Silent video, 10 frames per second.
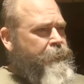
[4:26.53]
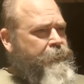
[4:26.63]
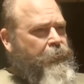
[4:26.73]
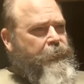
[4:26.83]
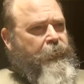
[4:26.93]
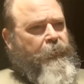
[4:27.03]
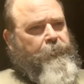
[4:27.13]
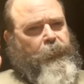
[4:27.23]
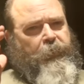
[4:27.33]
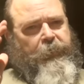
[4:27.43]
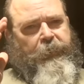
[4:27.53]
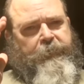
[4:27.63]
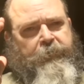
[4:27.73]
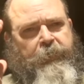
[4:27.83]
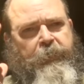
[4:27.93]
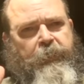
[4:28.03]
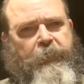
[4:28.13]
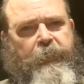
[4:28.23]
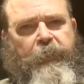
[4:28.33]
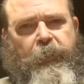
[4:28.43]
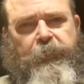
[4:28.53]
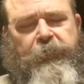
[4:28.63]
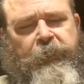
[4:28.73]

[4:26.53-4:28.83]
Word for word: So yeah, I'm looking at only